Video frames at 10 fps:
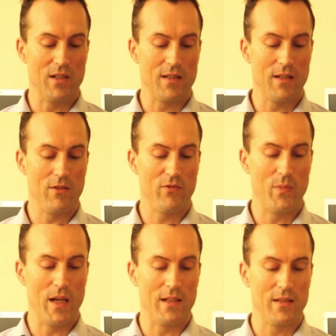itself,
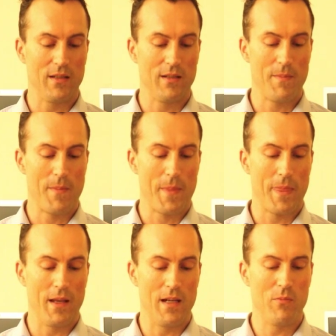but
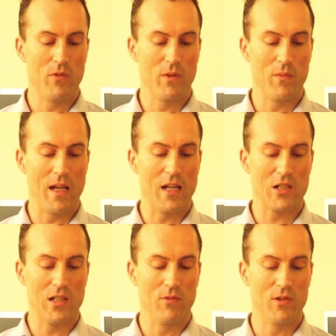a number of them are
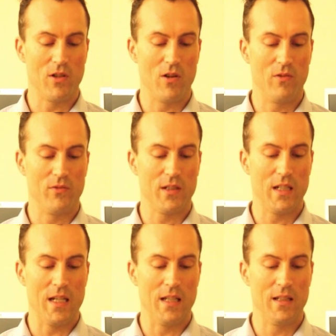actually resolved
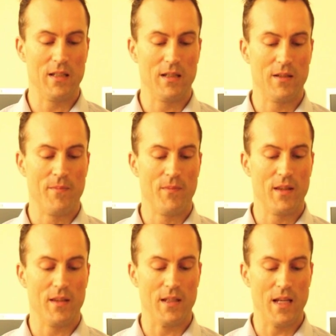in
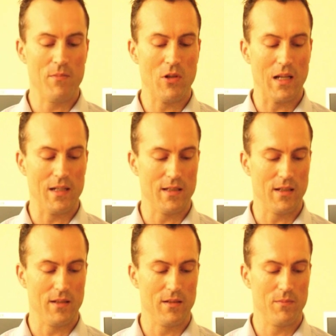the
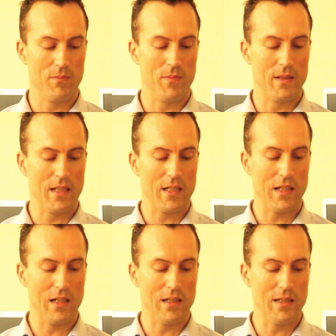emulator,
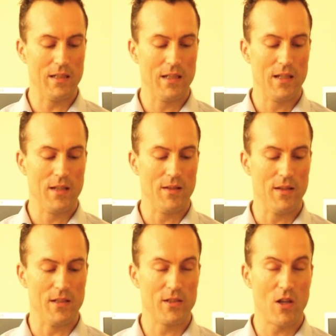particularly
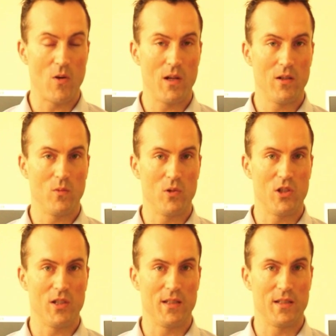the SOA,
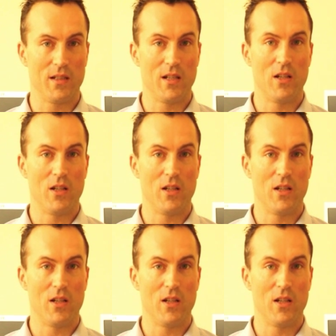which is,